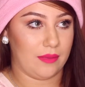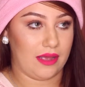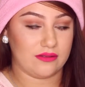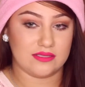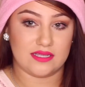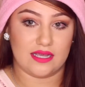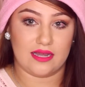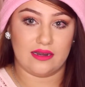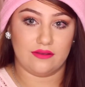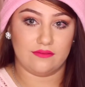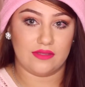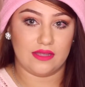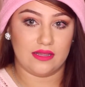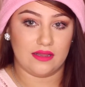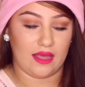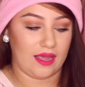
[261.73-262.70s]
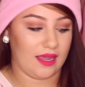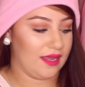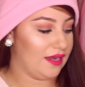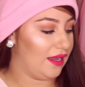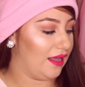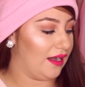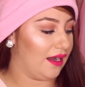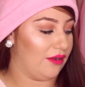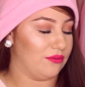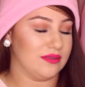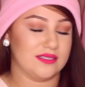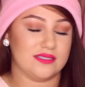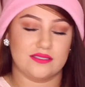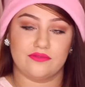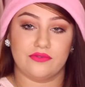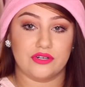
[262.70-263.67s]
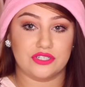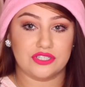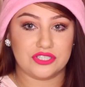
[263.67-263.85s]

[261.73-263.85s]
outside of the line and I was for